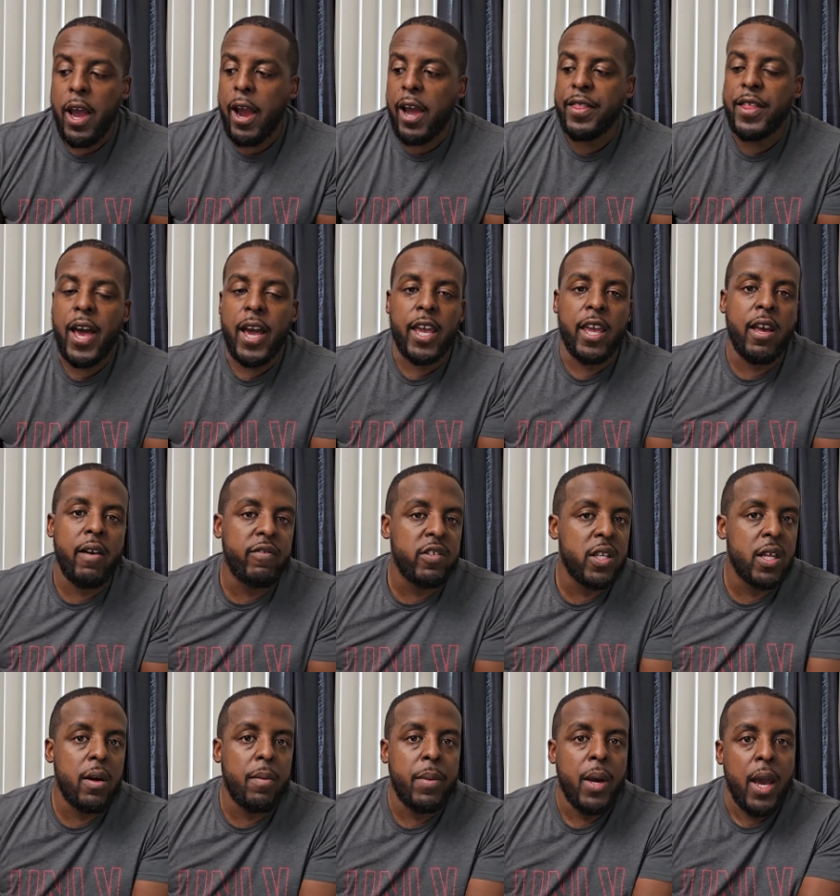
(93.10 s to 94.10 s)
and that gives
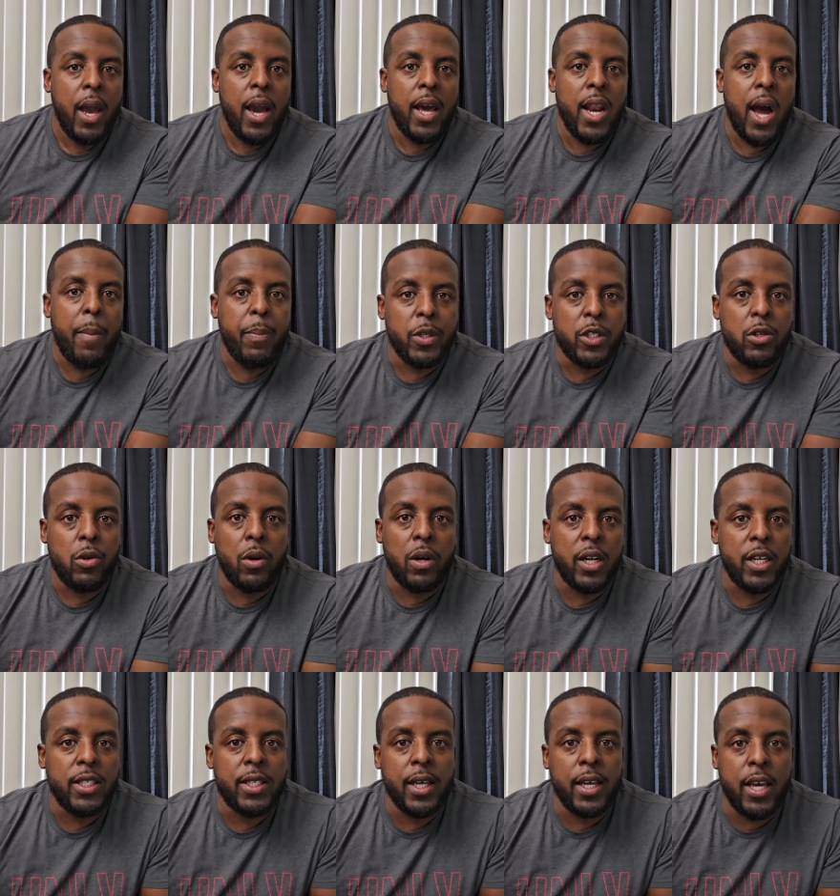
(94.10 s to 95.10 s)
them an
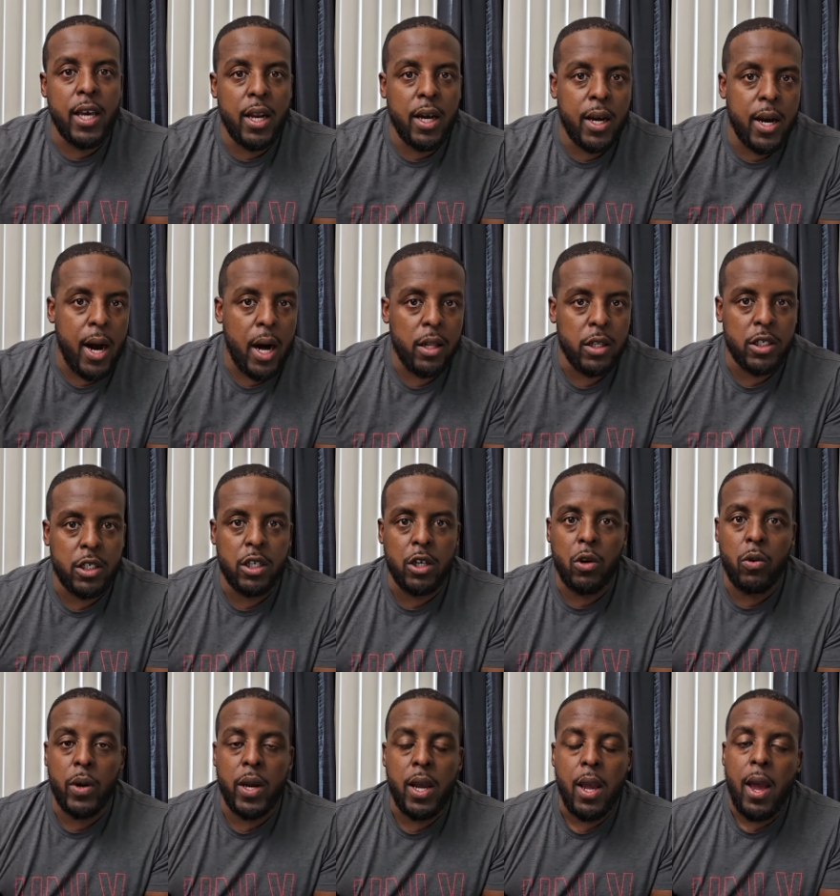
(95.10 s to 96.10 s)
opportunity to get a college
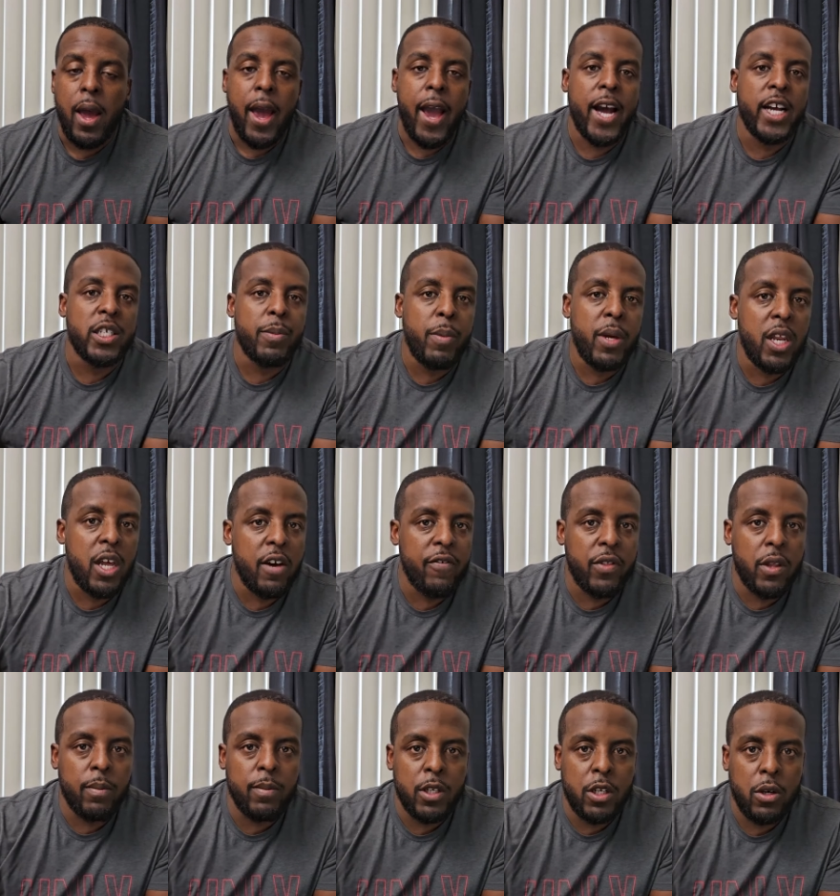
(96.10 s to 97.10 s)
degree, as many of
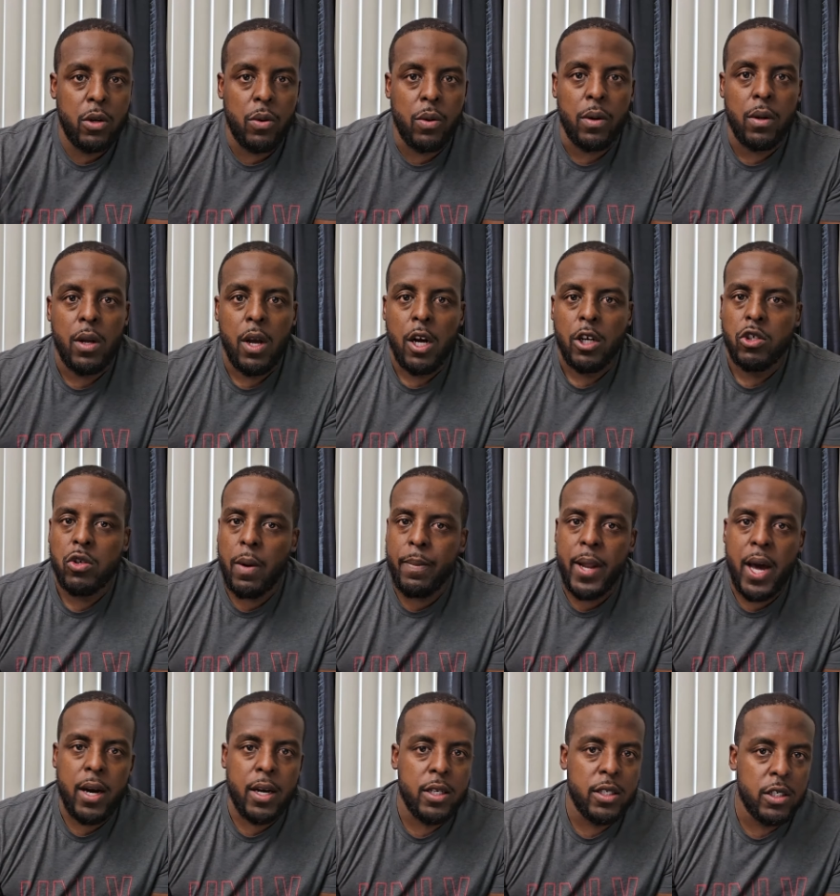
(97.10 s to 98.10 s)
them do. So I'm
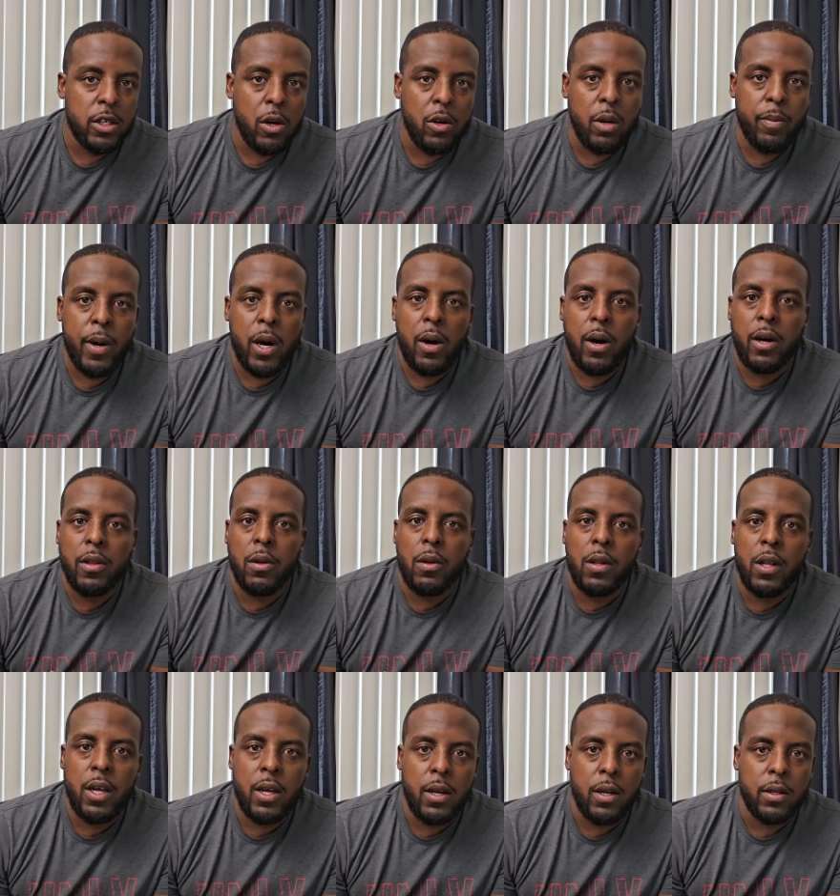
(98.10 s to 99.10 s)
not concerned about other
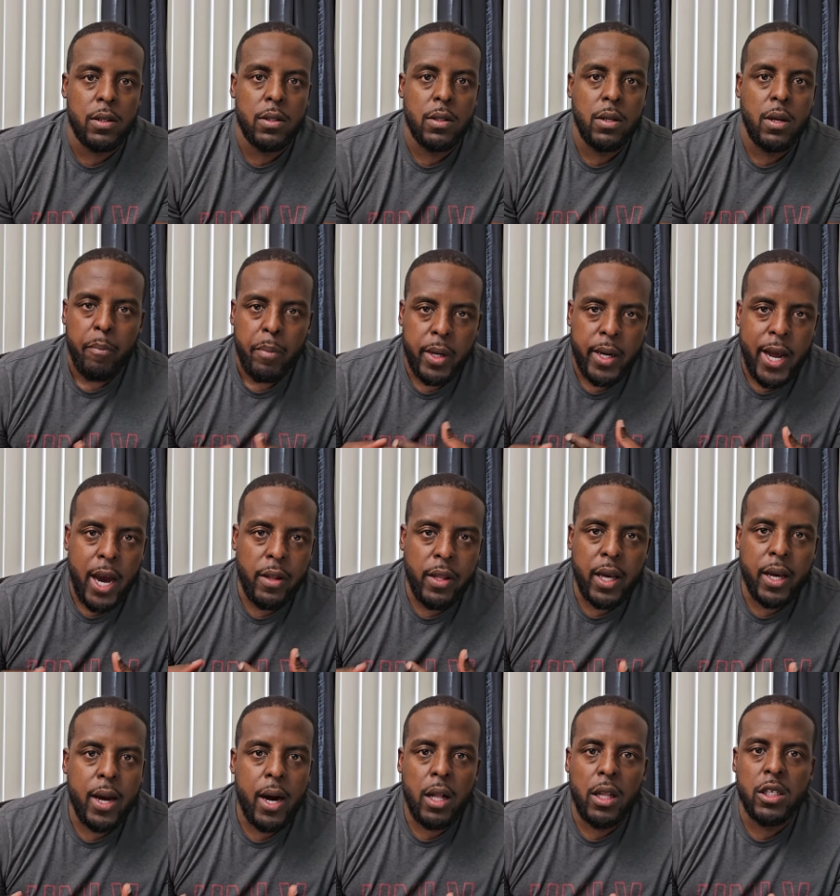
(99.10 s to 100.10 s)
leagues. But now
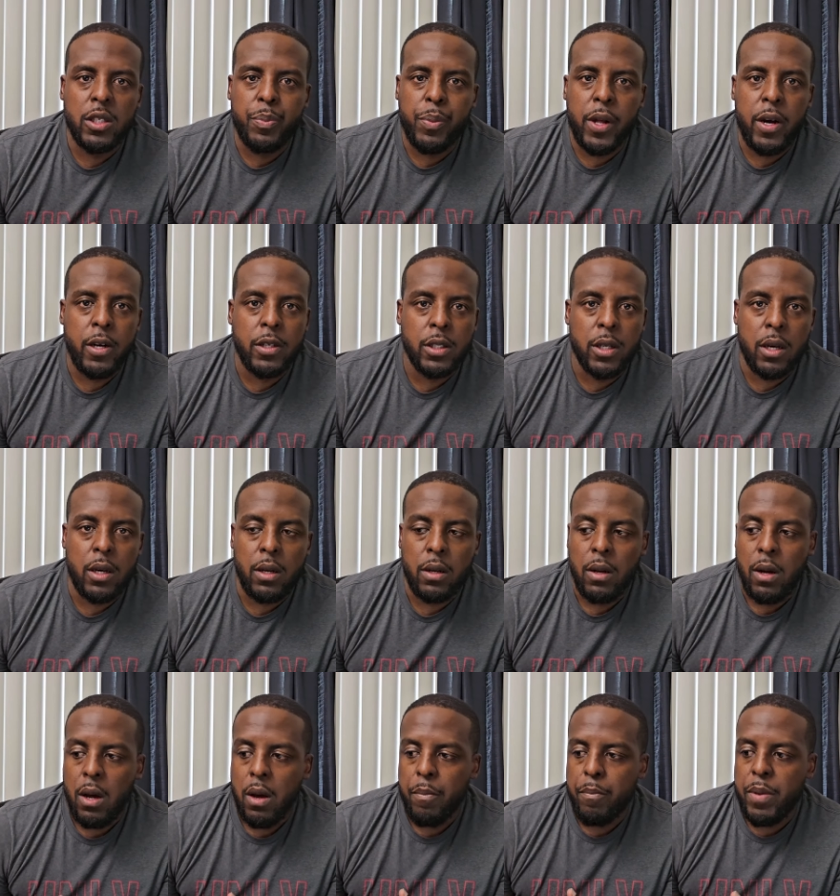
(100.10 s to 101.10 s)
that college players can
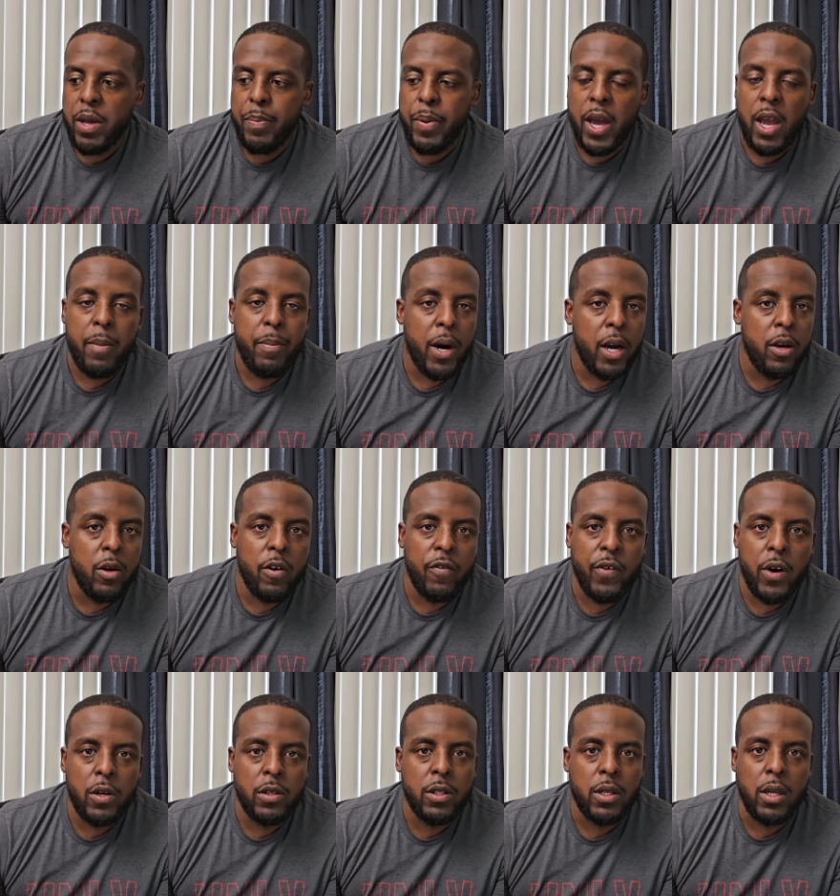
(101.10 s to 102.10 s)
be paid by
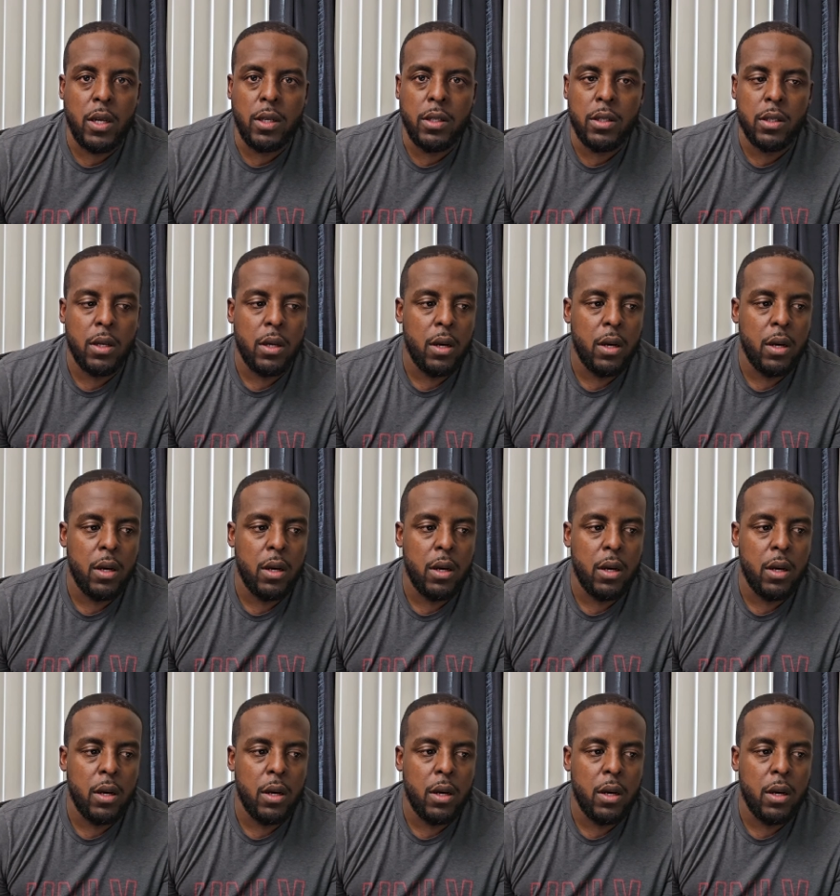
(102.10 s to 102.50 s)
universities,